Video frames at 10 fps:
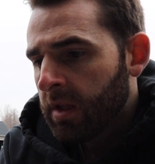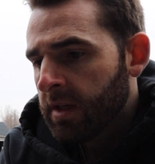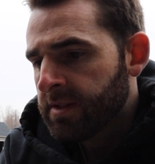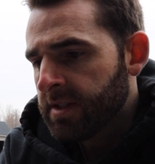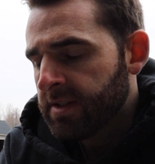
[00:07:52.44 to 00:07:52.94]

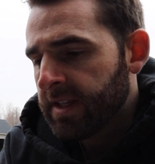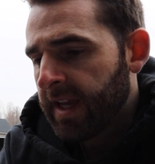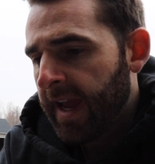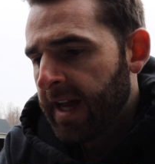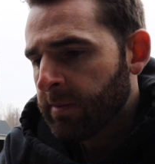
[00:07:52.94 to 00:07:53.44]
This is
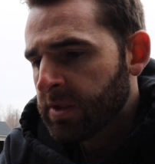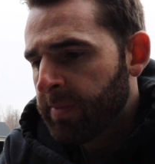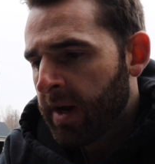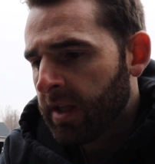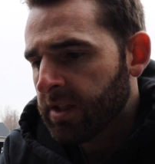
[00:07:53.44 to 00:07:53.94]
the Adams
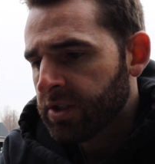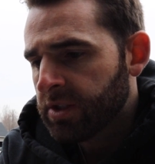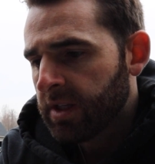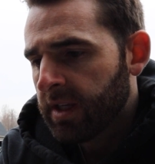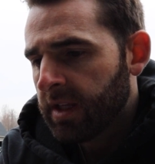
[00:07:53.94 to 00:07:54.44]

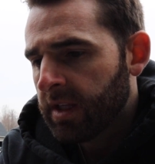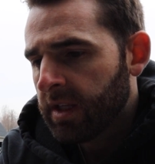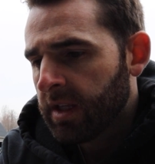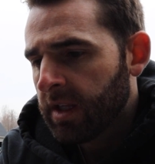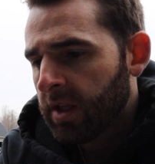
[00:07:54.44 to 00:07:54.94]
Polish
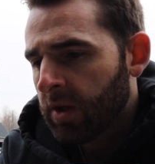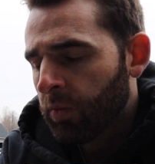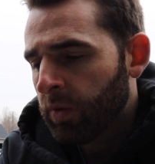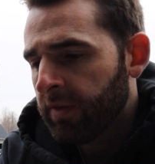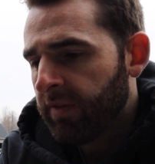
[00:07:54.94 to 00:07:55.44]

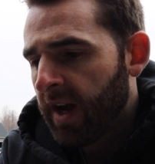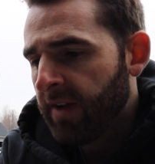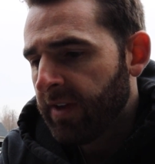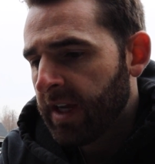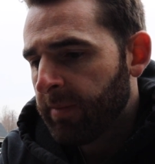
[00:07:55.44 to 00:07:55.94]

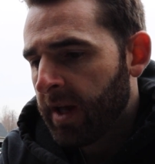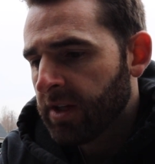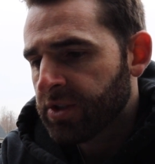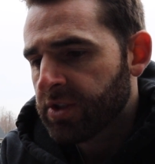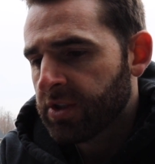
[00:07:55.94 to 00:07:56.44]
Revive hand
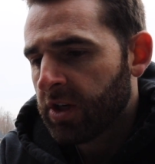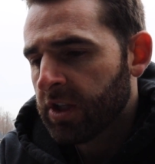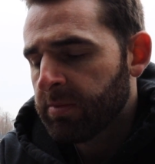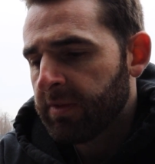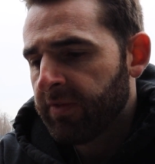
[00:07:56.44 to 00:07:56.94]
polish. Is an
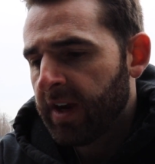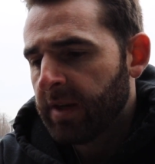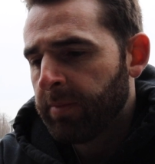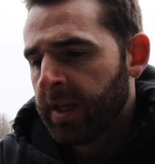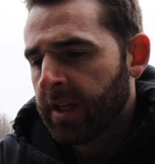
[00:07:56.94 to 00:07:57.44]
ultimate
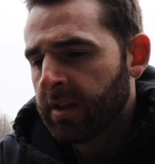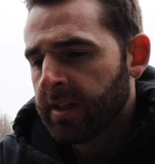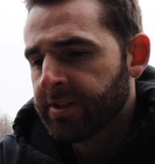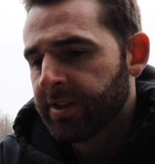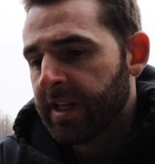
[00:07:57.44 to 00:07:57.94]
fine paint
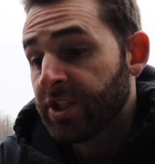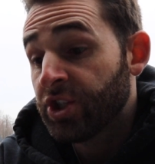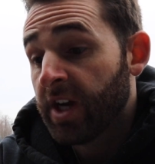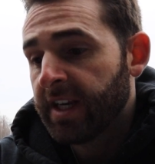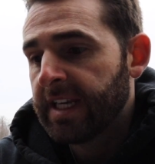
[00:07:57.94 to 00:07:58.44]
cleanser and
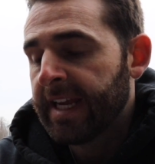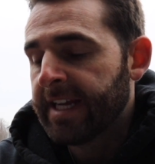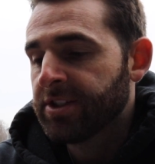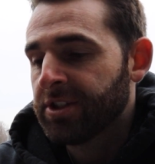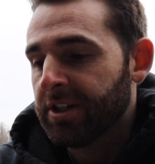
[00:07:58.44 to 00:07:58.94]
shine
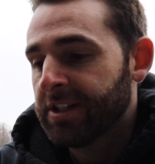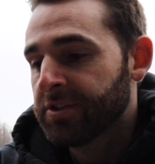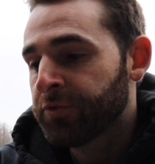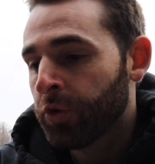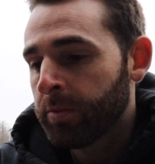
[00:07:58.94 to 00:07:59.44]
enhancer. It is
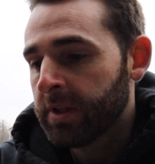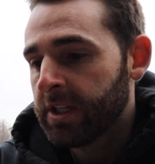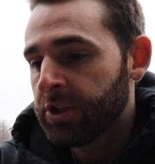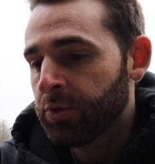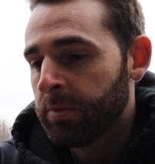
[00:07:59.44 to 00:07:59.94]

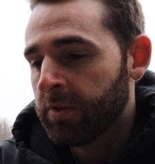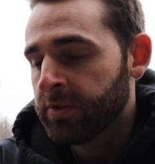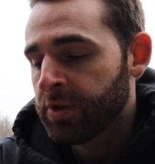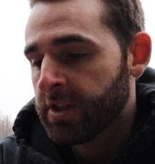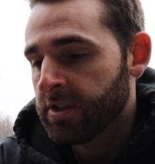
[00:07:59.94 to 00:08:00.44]
formulated to remove
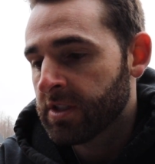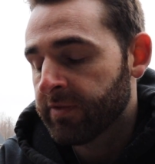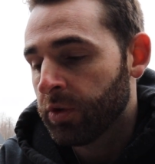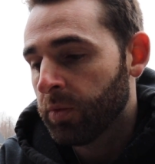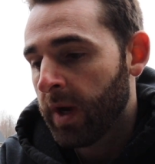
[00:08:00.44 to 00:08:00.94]
traces
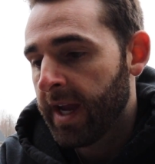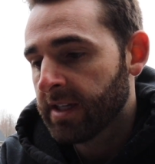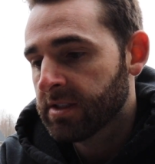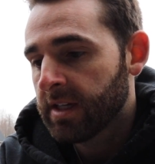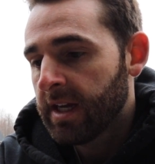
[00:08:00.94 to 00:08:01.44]
of old
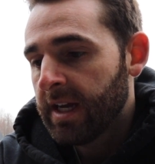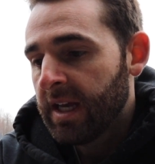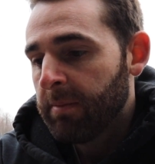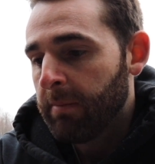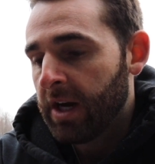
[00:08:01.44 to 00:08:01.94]
wax,
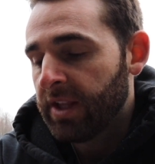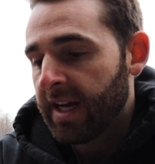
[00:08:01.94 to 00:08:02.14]
mild